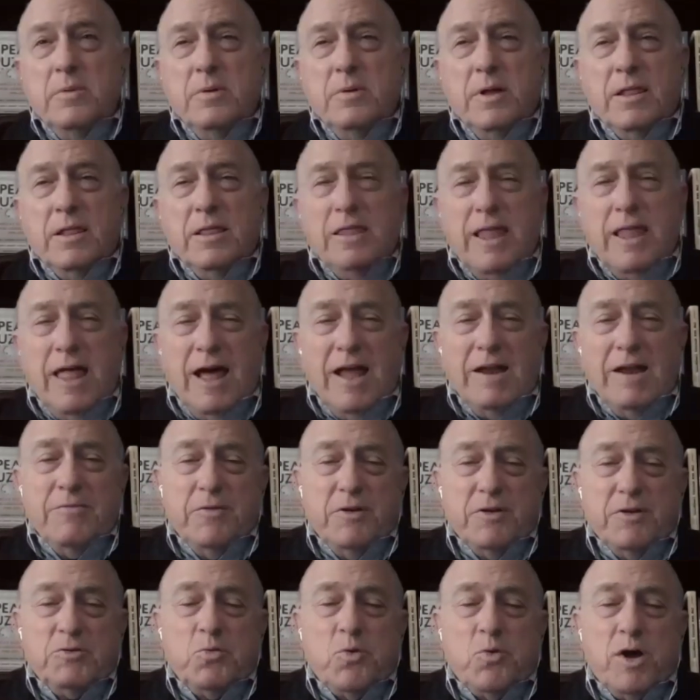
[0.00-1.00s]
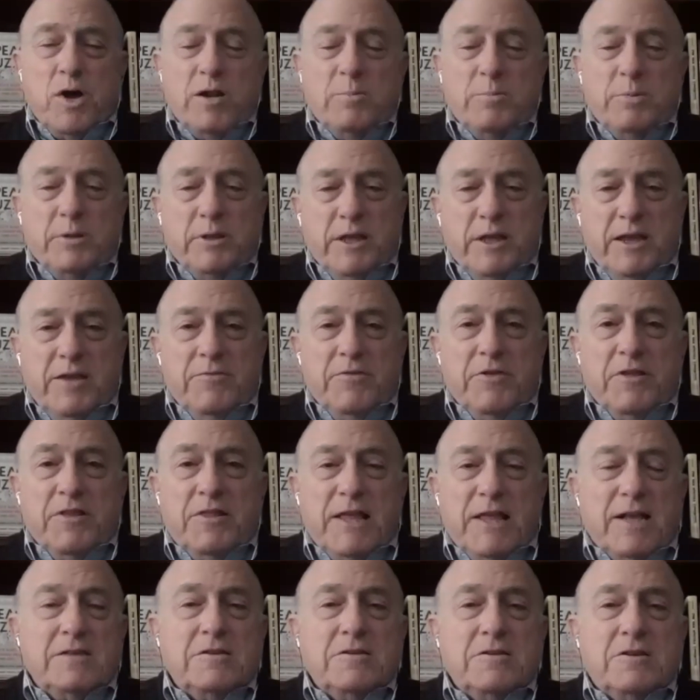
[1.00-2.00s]
lot of us want to believe that
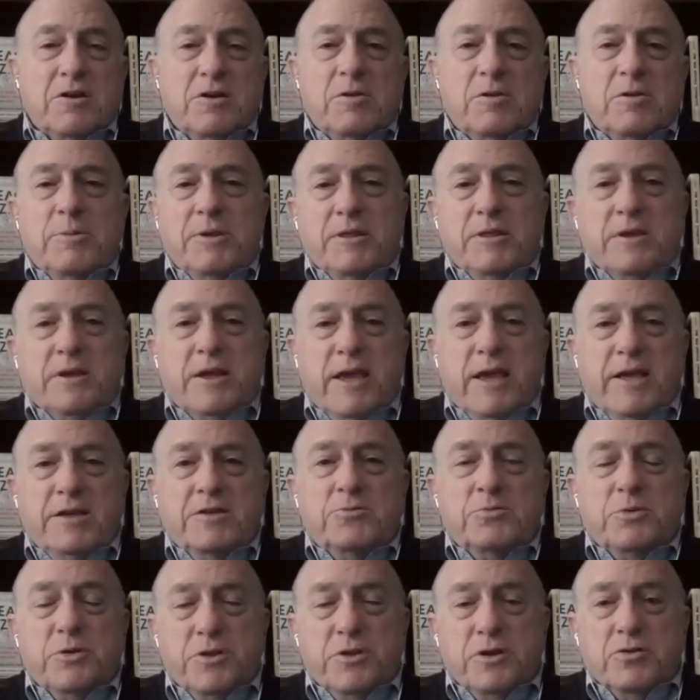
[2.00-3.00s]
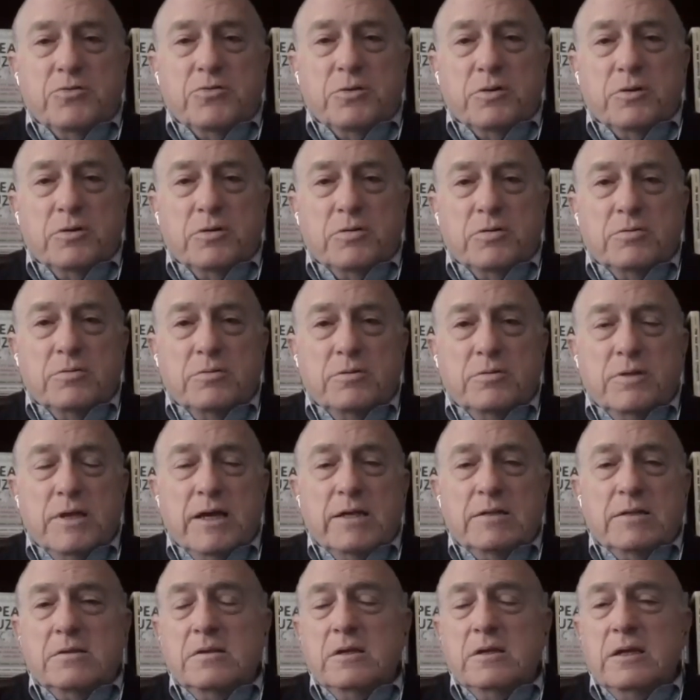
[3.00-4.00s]
that's going to be the case with Israel,
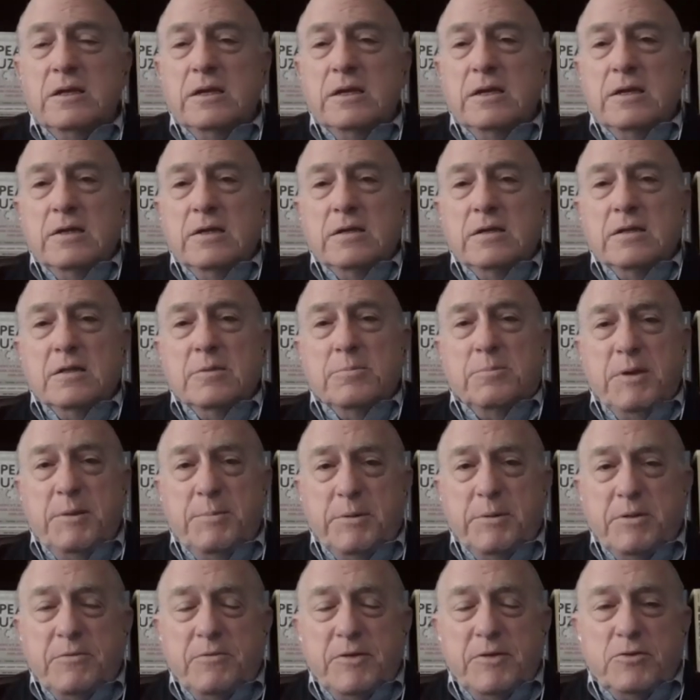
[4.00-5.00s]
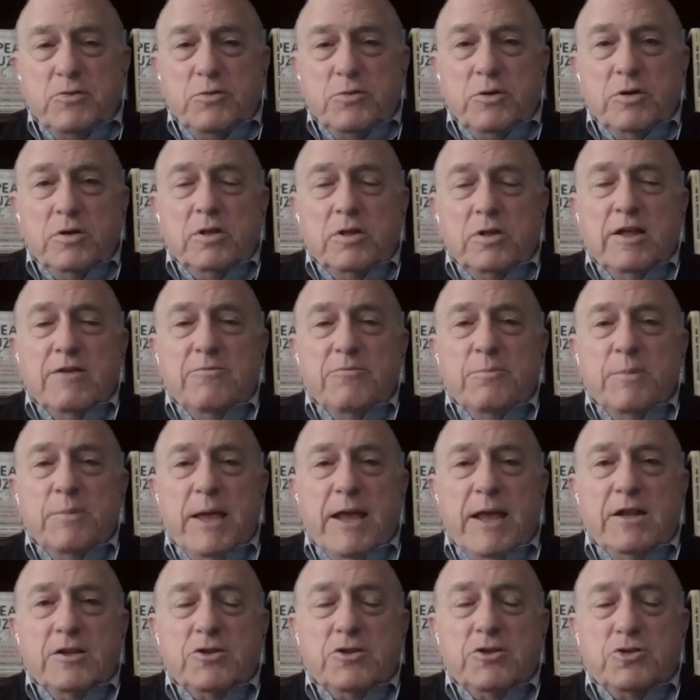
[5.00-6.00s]
that the people of Israel have
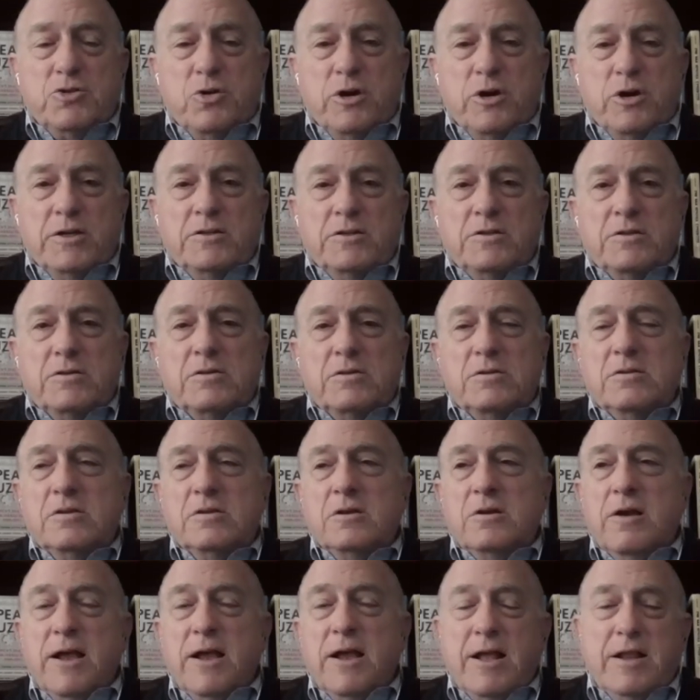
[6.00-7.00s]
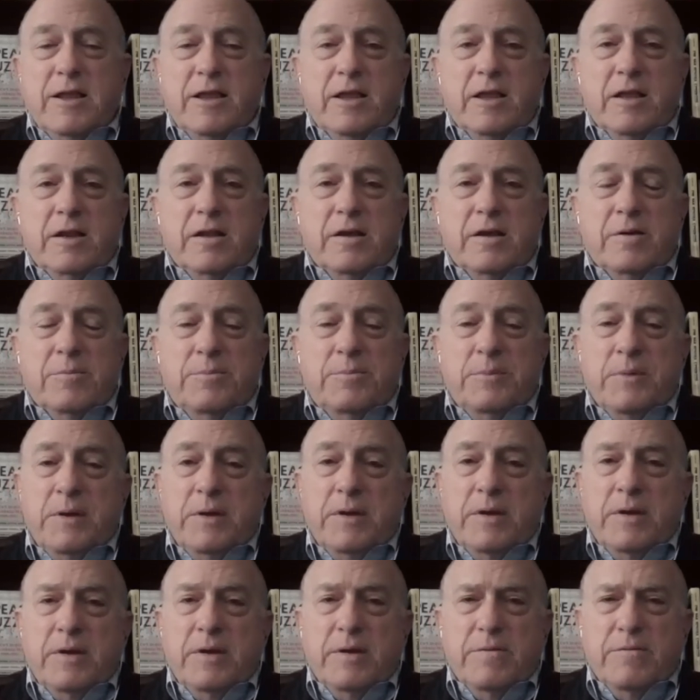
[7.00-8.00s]
made a choice. They're heading in a
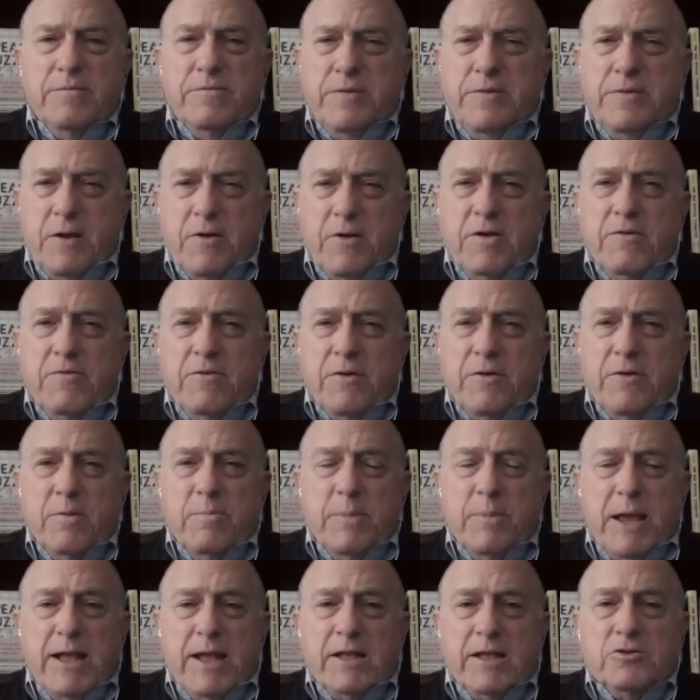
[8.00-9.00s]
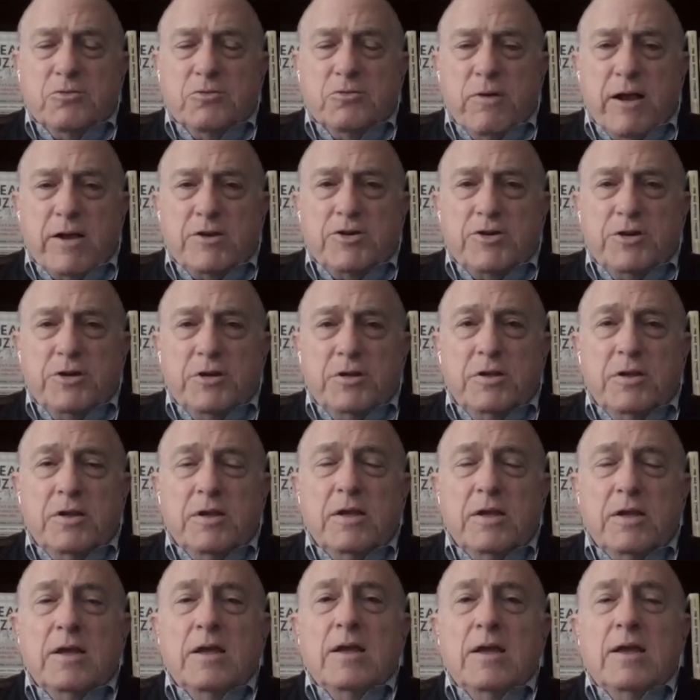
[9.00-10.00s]
very, very bad direction.
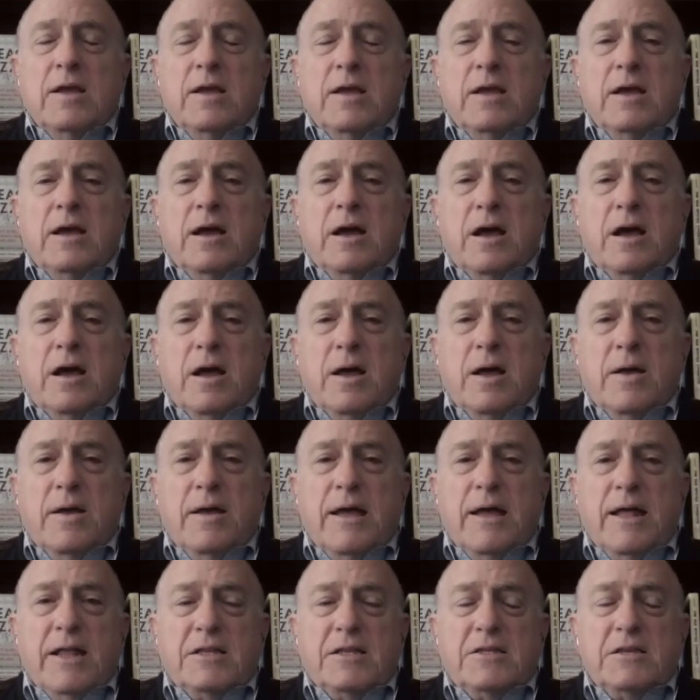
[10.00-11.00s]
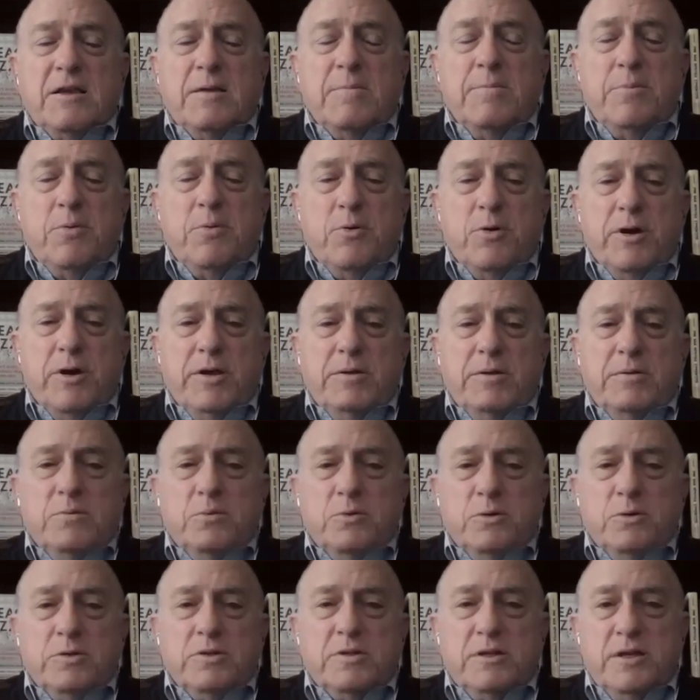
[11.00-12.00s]
And at some point,
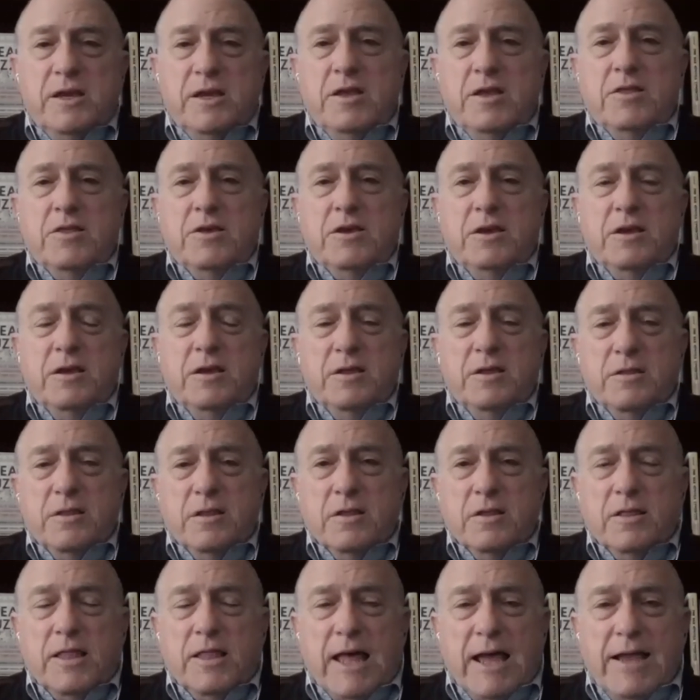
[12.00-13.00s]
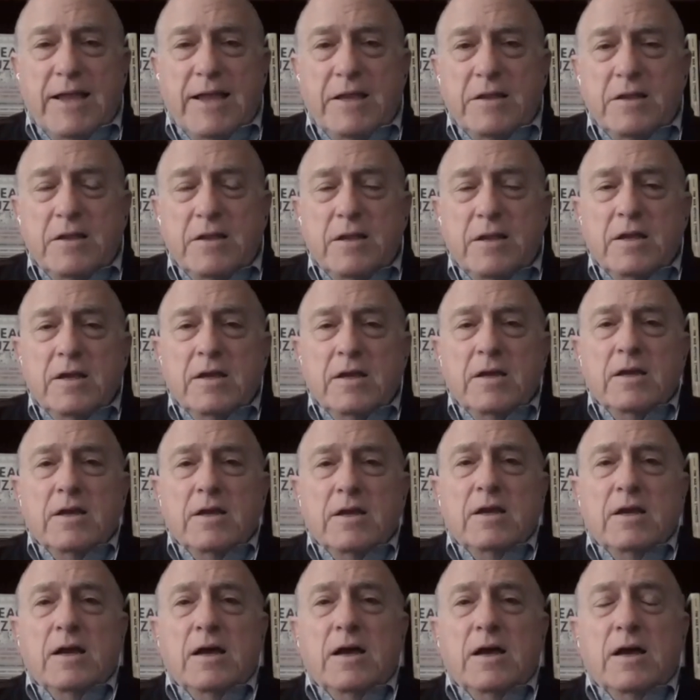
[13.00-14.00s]
we'll see the light
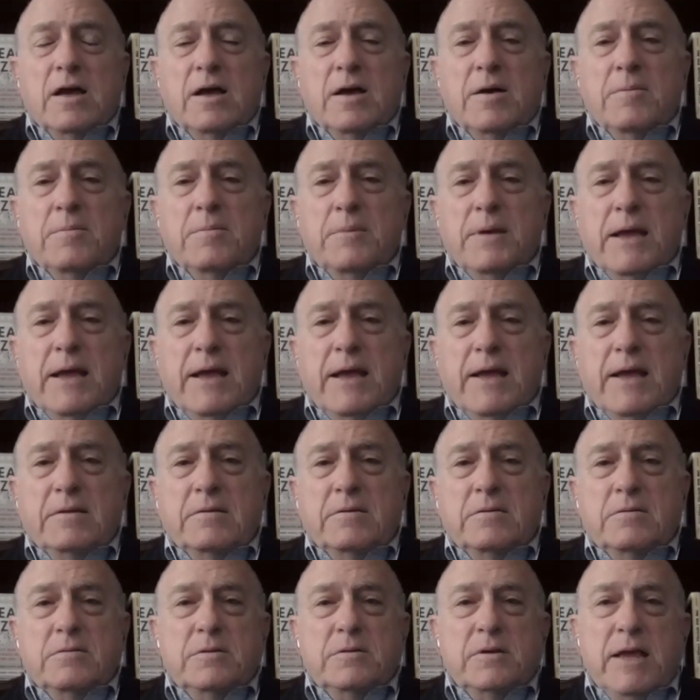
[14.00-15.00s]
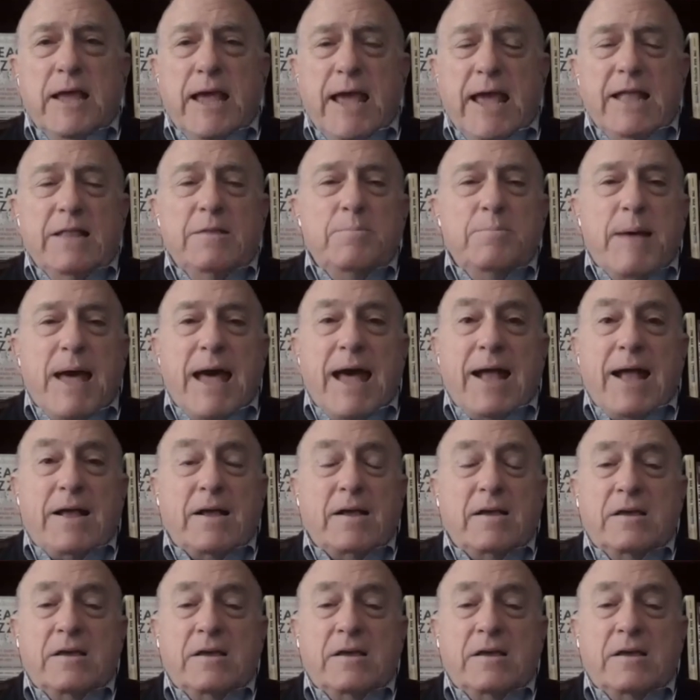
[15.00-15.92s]
and head back